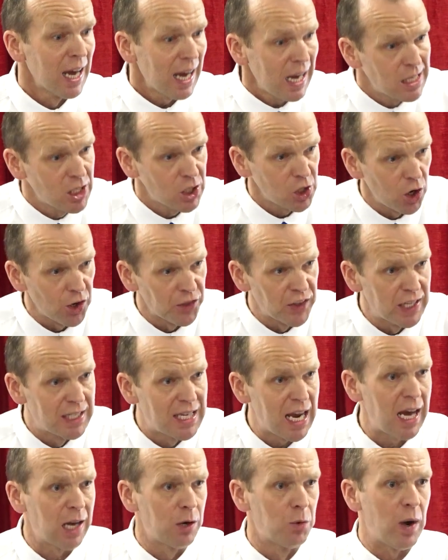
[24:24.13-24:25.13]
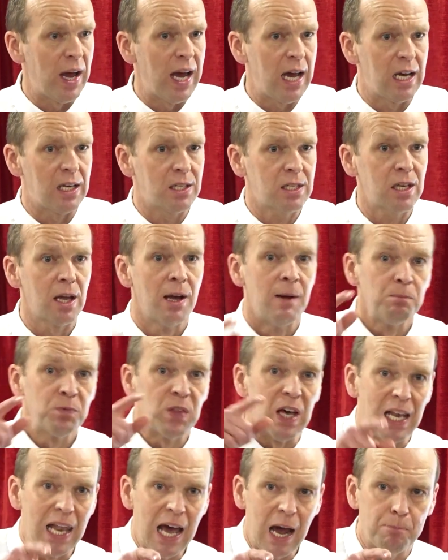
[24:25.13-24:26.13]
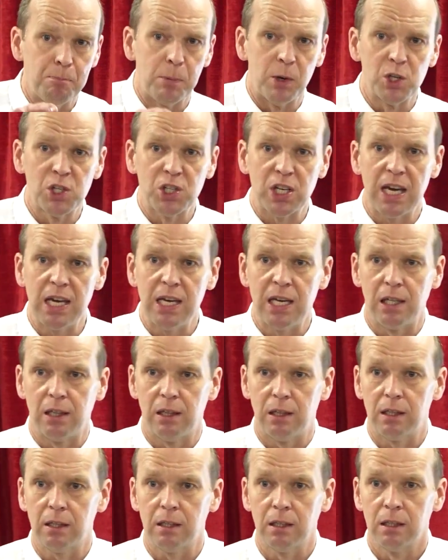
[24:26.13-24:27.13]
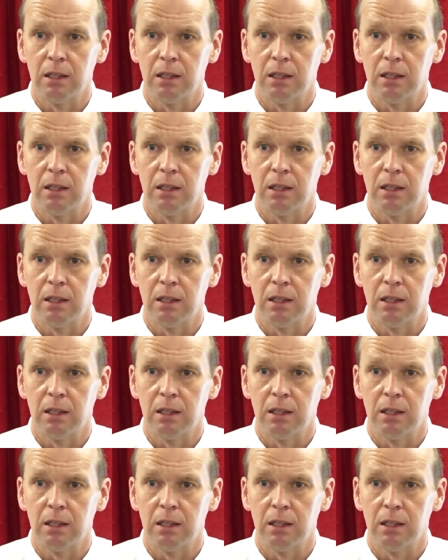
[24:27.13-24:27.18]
He saw the dead raised, the lepers healed,